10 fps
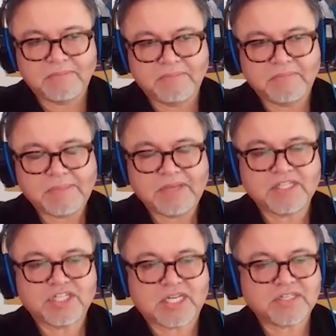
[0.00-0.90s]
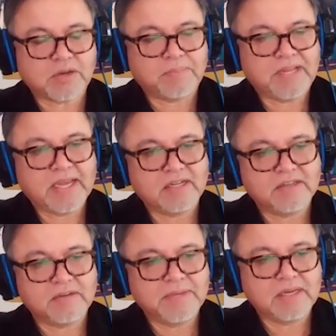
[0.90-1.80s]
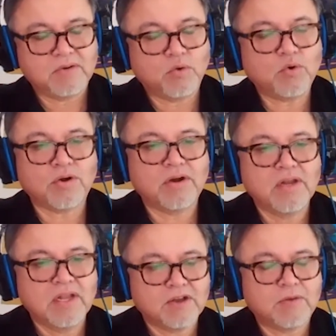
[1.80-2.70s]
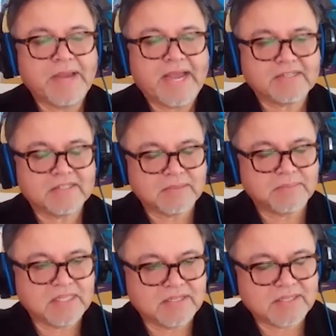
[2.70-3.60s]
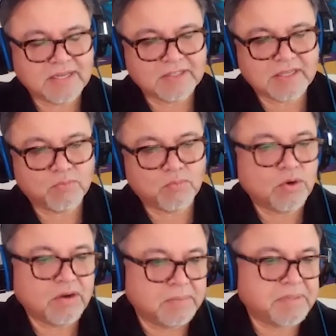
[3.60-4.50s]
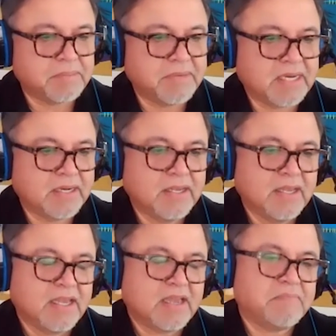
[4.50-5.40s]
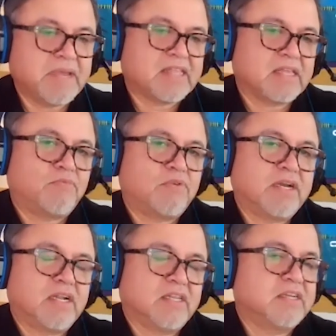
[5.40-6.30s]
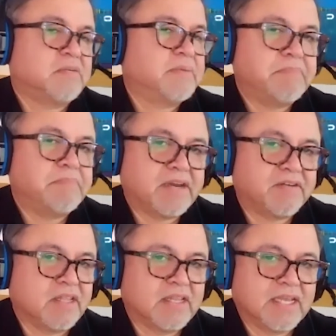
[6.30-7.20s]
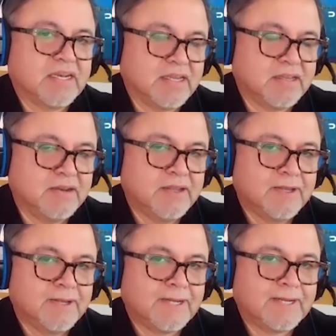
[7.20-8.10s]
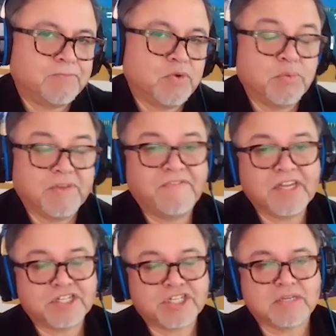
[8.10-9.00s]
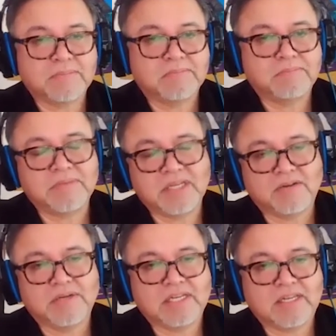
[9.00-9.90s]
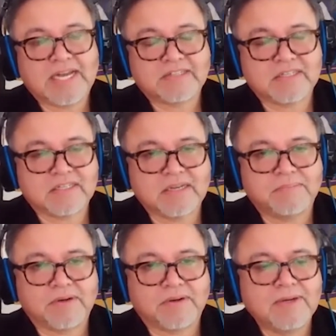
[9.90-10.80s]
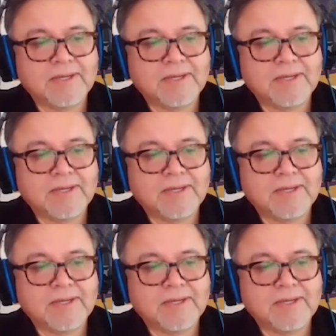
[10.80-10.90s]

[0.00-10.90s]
maybe adjust our plan a little bit, or go back to some of these things that were implemented and make them run a little bit better than they did when we finished them, in last December.